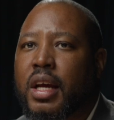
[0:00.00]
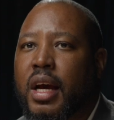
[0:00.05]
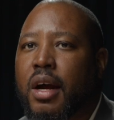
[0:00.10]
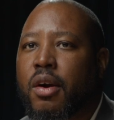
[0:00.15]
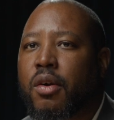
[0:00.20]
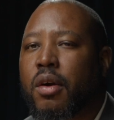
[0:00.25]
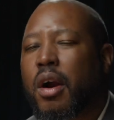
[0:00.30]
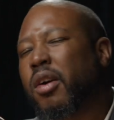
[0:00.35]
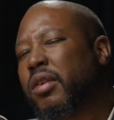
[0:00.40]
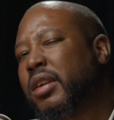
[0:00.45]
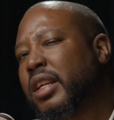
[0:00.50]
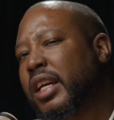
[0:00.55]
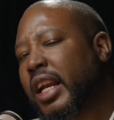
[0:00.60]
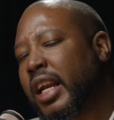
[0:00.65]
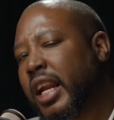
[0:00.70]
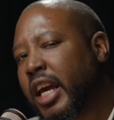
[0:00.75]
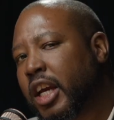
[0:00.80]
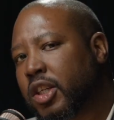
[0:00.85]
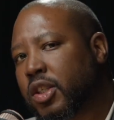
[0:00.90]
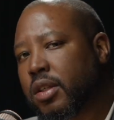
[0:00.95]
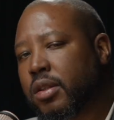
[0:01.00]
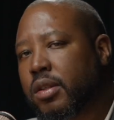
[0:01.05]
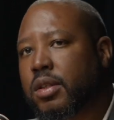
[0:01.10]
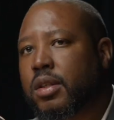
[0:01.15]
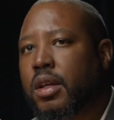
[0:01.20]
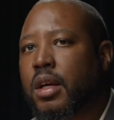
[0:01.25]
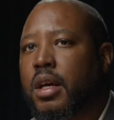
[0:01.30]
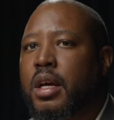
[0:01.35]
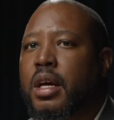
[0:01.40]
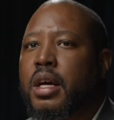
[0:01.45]
around elections.
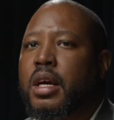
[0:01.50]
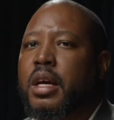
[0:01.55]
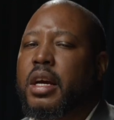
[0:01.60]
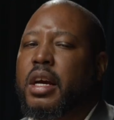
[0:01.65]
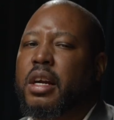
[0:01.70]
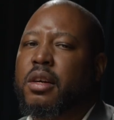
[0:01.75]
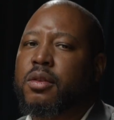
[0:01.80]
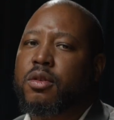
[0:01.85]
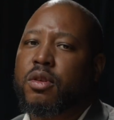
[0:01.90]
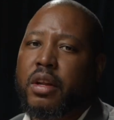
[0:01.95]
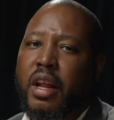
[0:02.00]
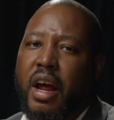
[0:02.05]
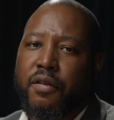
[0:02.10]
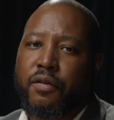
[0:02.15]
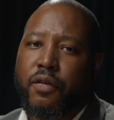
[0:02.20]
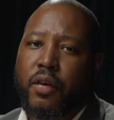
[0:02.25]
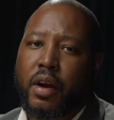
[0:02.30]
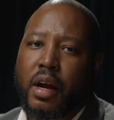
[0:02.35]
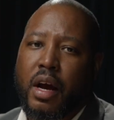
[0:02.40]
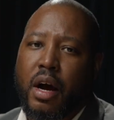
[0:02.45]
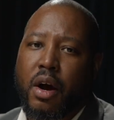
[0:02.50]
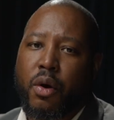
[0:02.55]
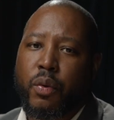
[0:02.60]
In South Africa,